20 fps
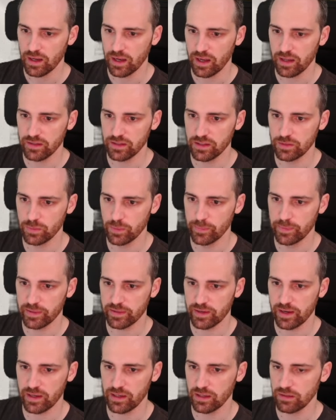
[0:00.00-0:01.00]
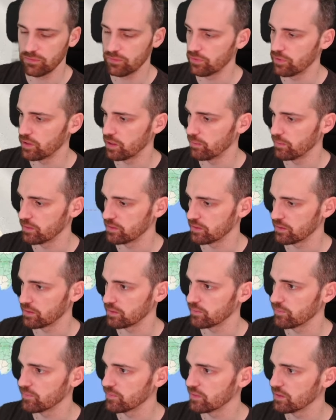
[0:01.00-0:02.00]
and this will be running for every
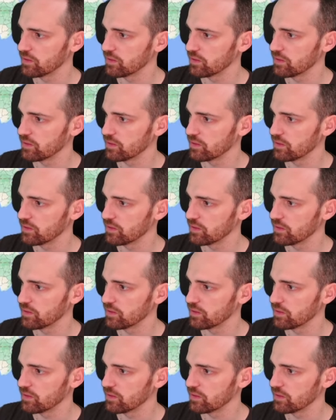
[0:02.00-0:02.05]
turn.